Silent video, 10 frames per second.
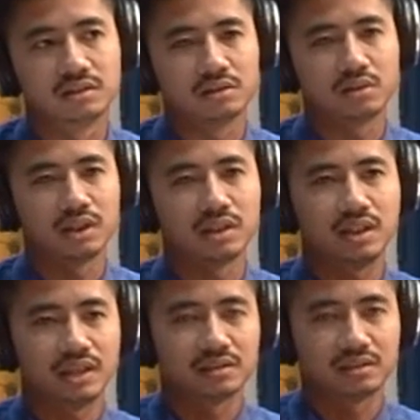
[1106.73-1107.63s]
So I think
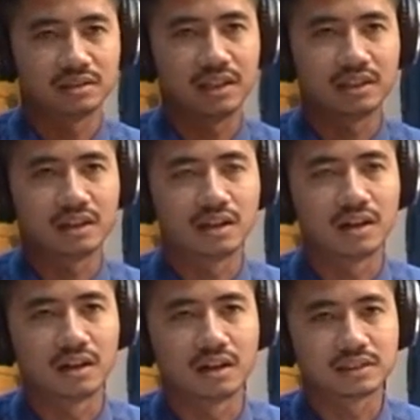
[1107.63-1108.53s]
that's
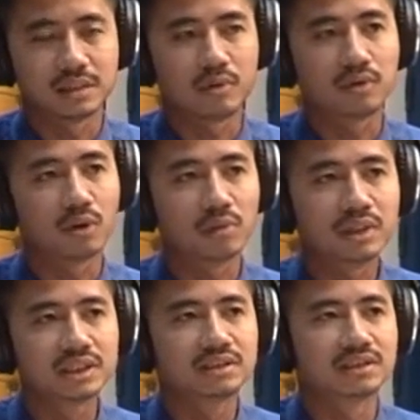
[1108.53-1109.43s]
some of the
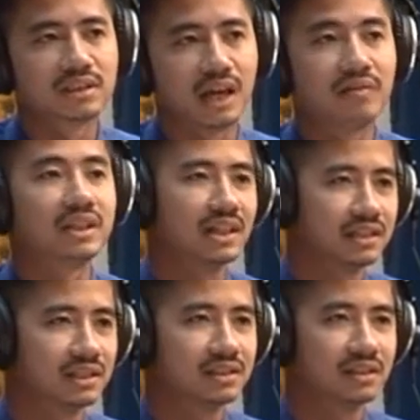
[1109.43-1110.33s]
common
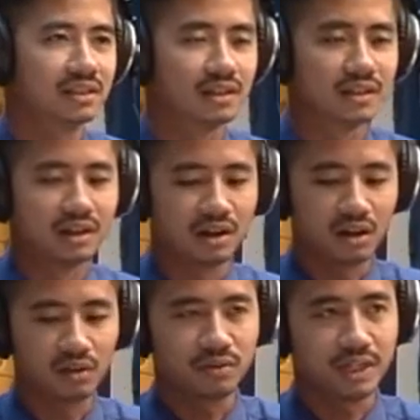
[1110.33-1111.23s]
advantages
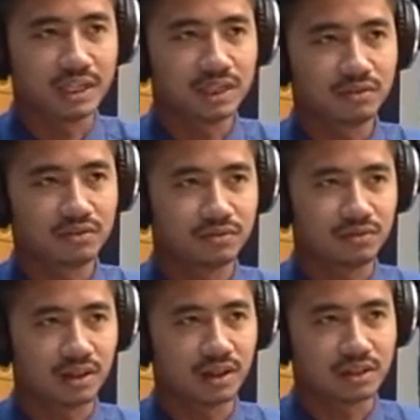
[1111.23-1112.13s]
of a native
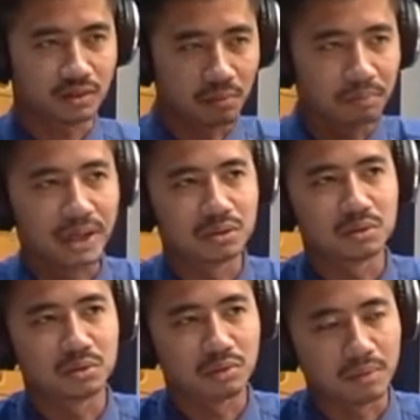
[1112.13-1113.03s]
as compared
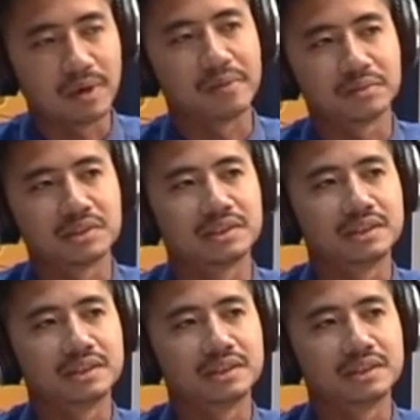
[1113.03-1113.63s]
to web apps.